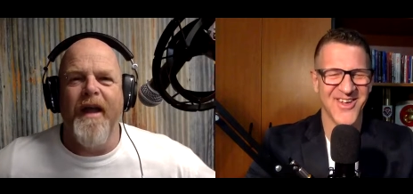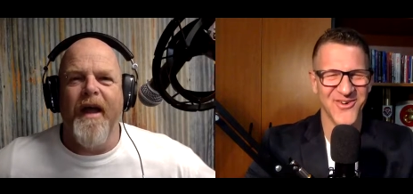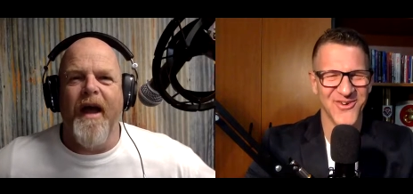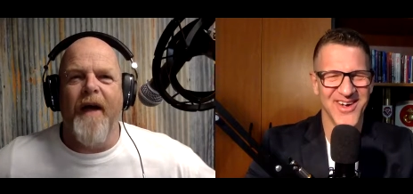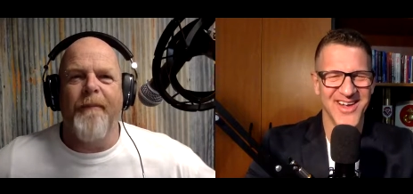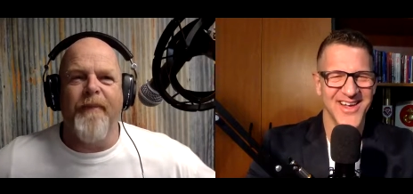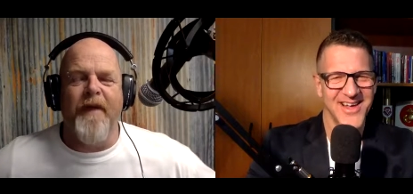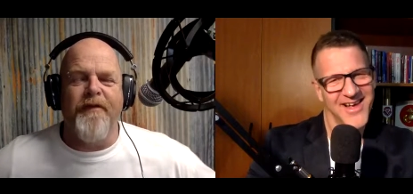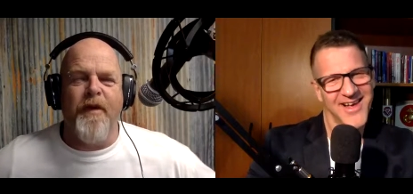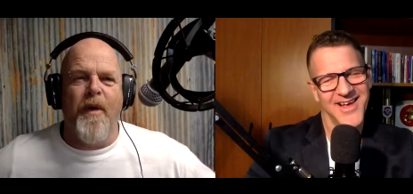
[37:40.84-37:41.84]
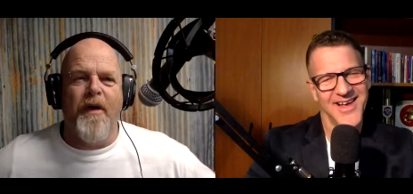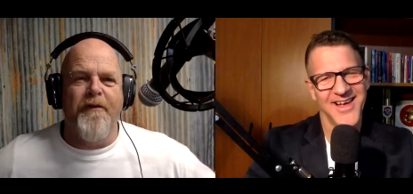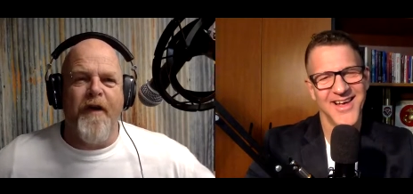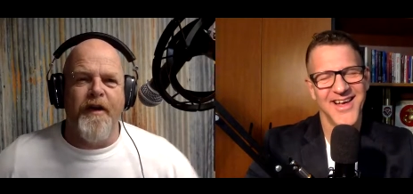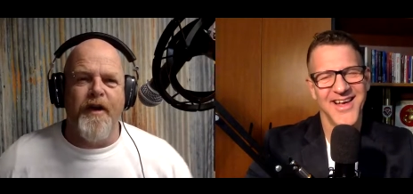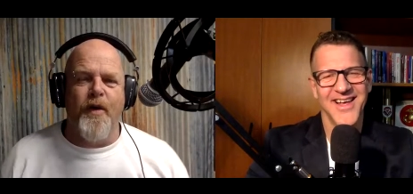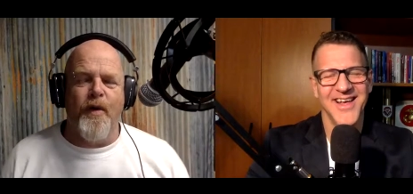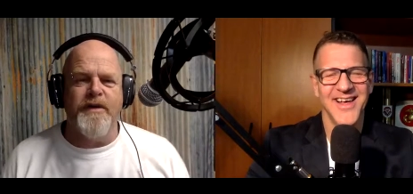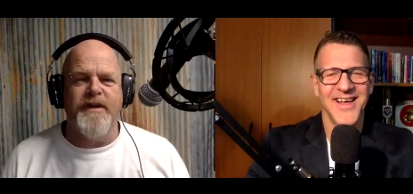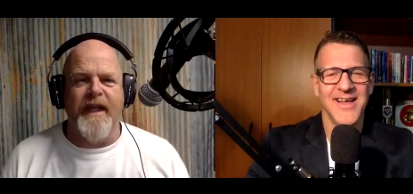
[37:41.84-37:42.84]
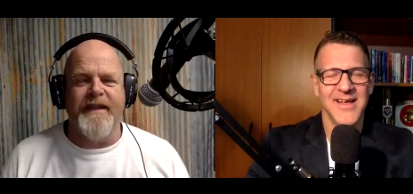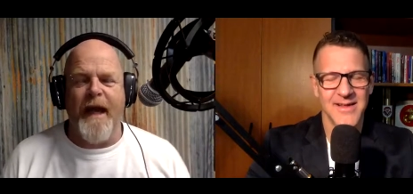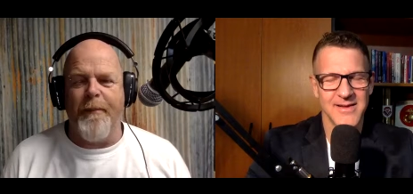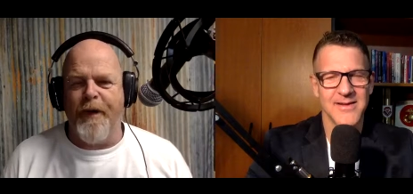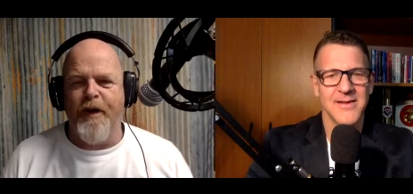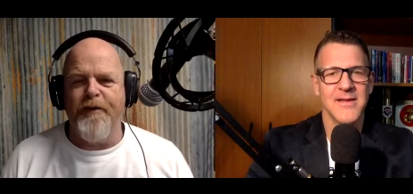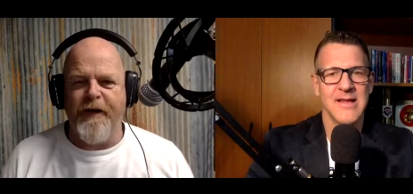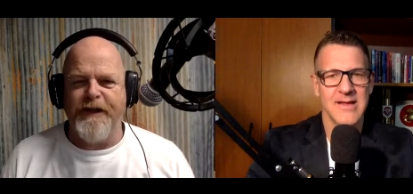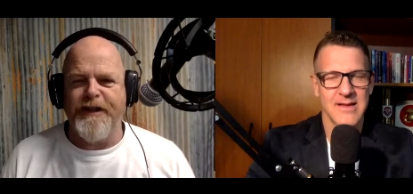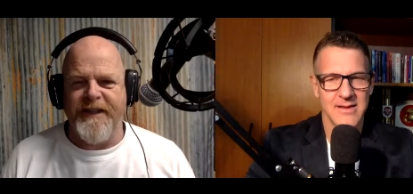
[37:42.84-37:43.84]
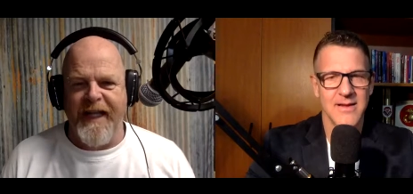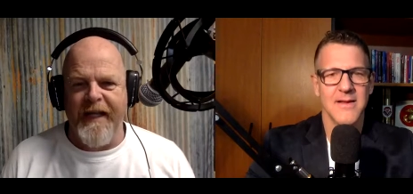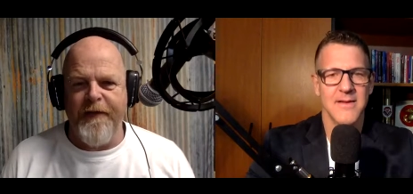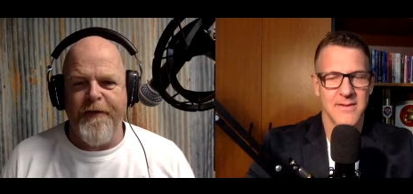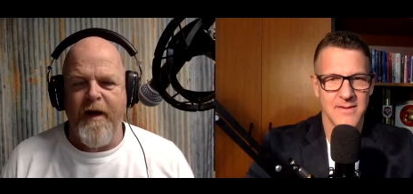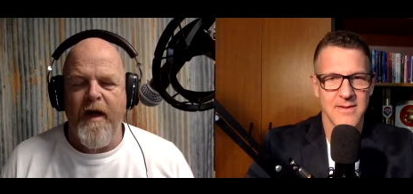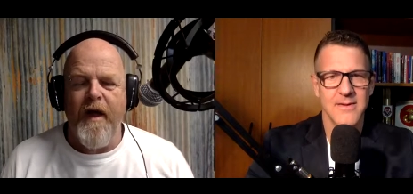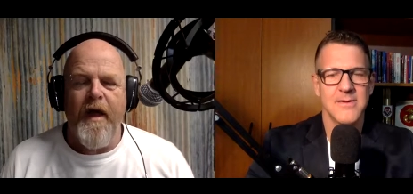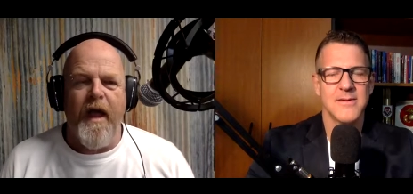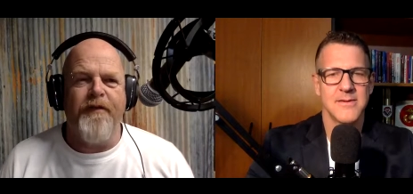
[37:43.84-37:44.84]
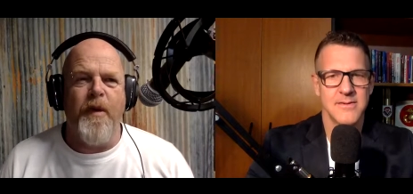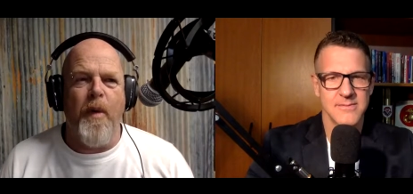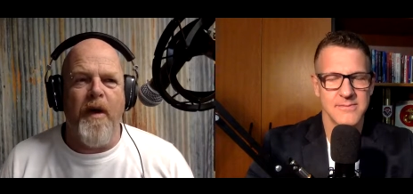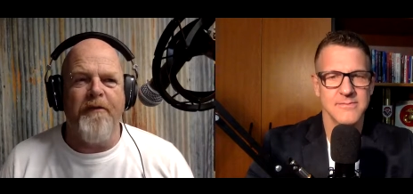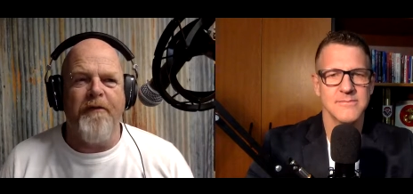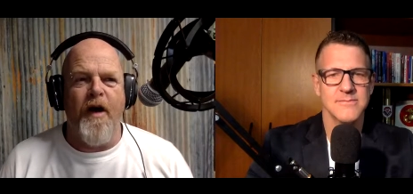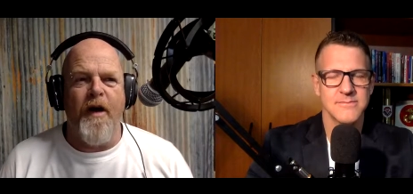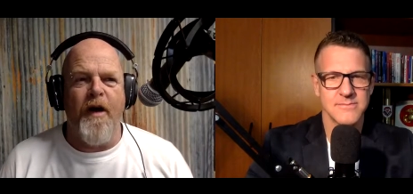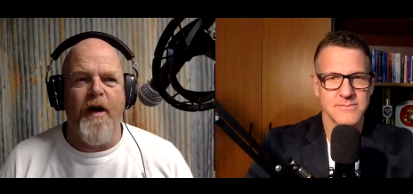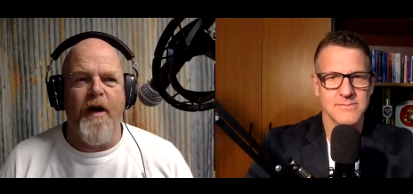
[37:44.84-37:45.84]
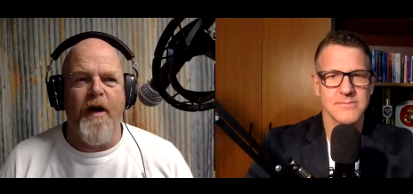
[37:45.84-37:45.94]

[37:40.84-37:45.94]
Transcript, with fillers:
Speaker 1: Um, if you want to find the course, it's at Bluefish Steve. If you want to find